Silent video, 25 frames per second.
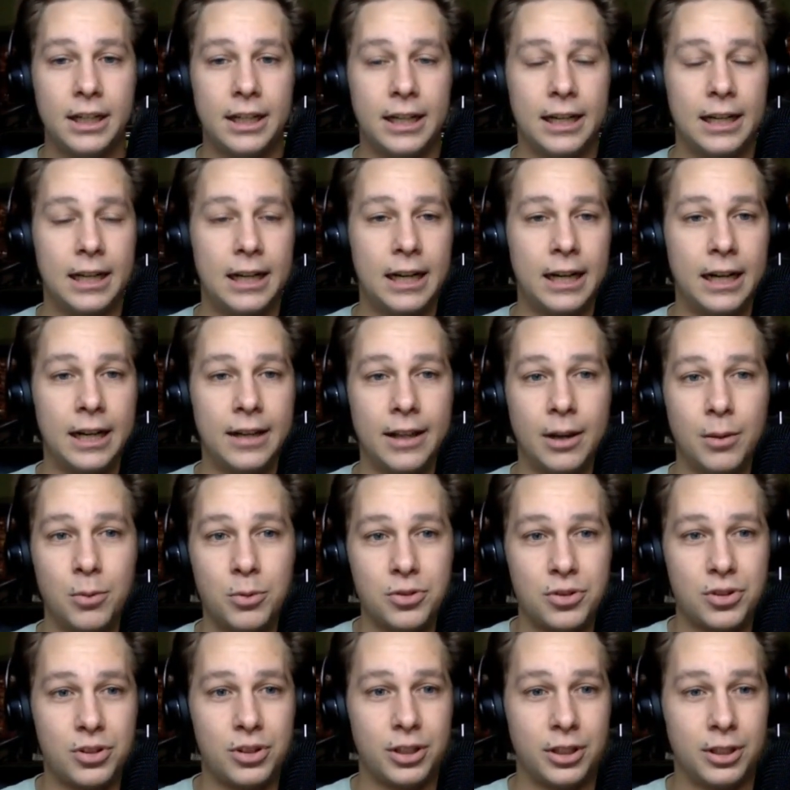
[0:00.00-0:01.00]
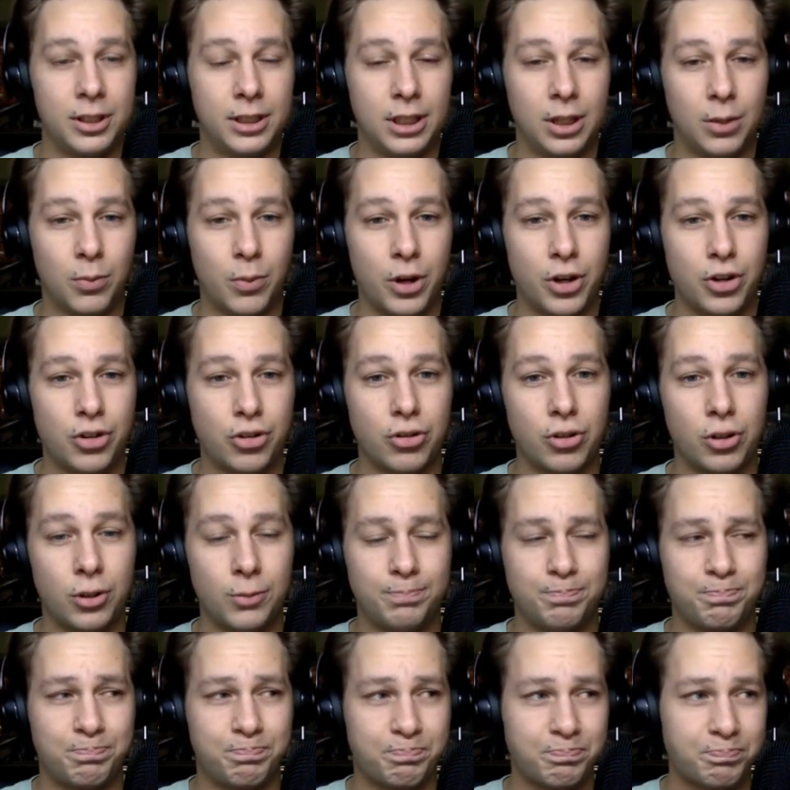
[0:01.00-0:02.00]
That was the
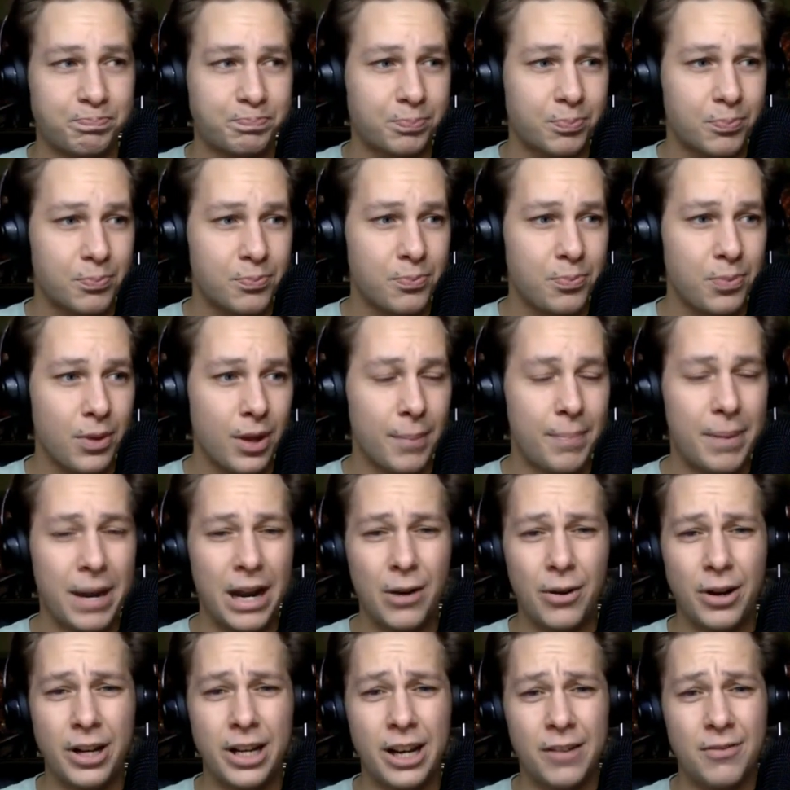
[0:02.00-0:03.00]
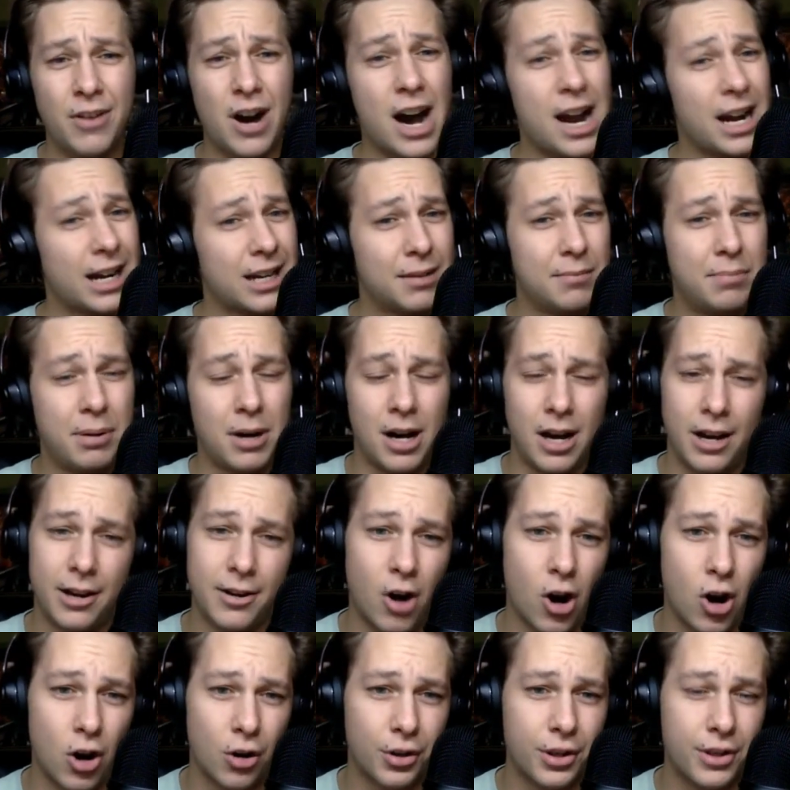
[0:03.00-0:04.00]
original pairing of Hockenpah and
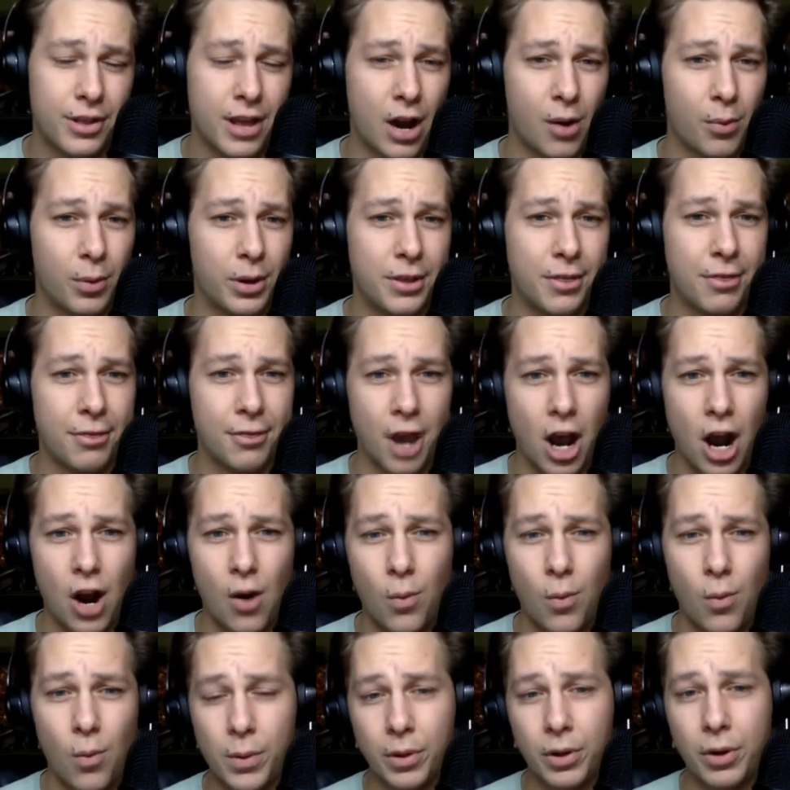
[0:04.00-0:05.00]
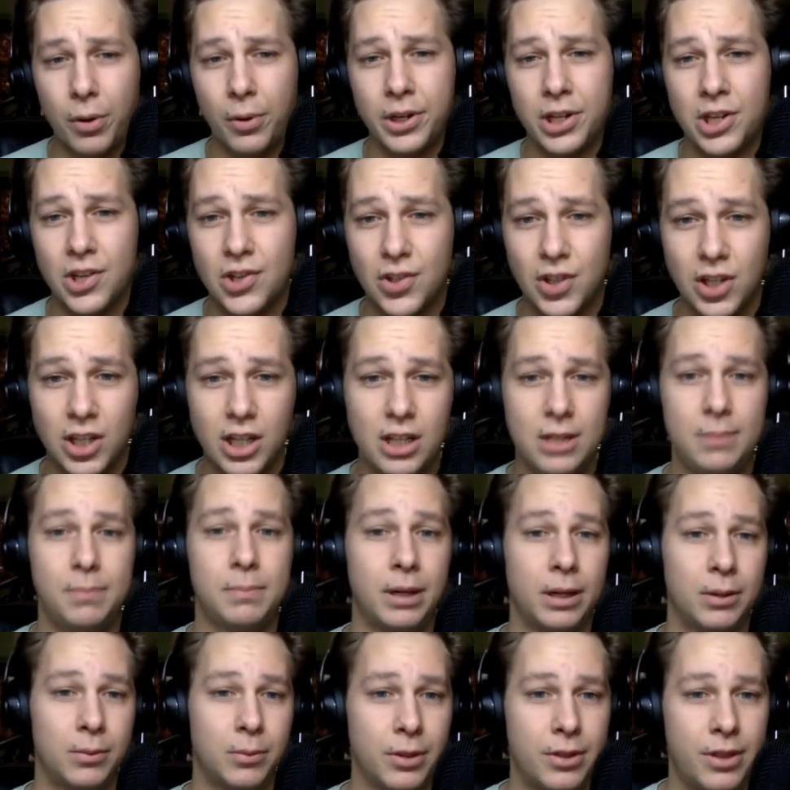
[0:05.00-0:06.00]
Harley that we thought we were going to see.
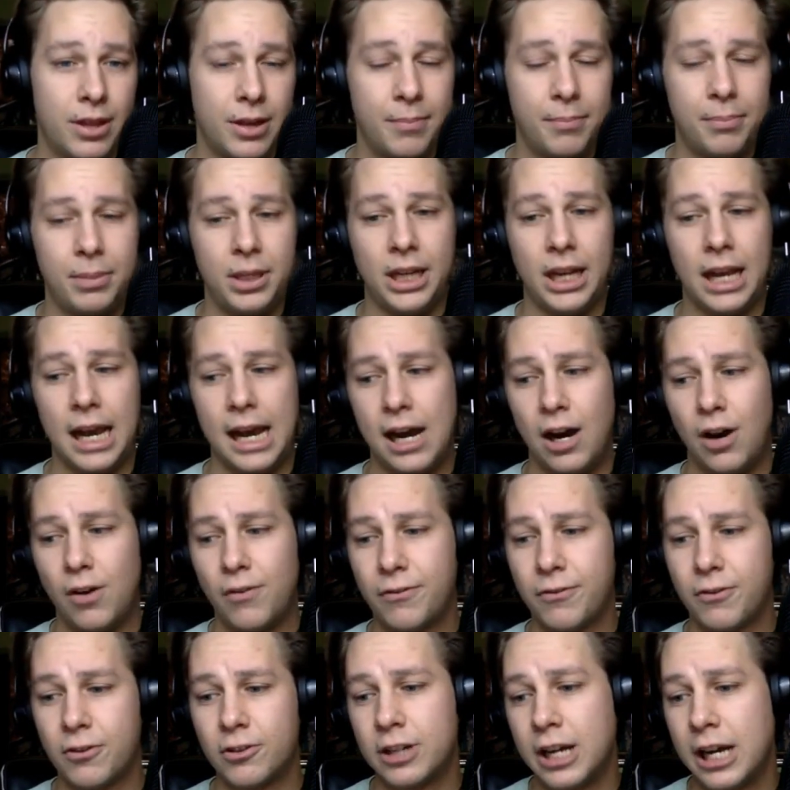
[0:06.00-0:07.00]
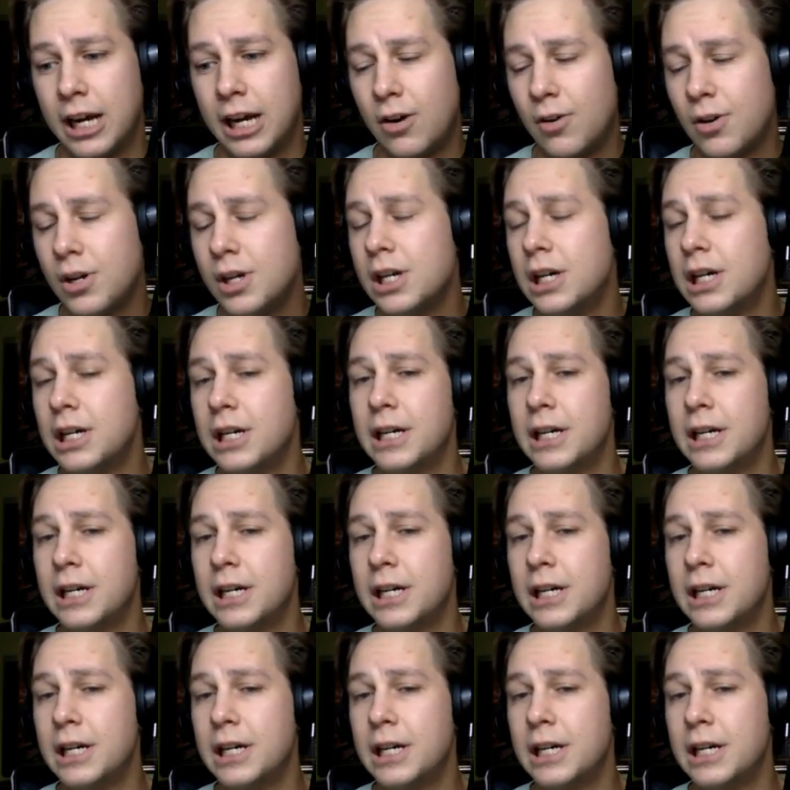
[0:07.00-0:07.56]
But with him being out for now,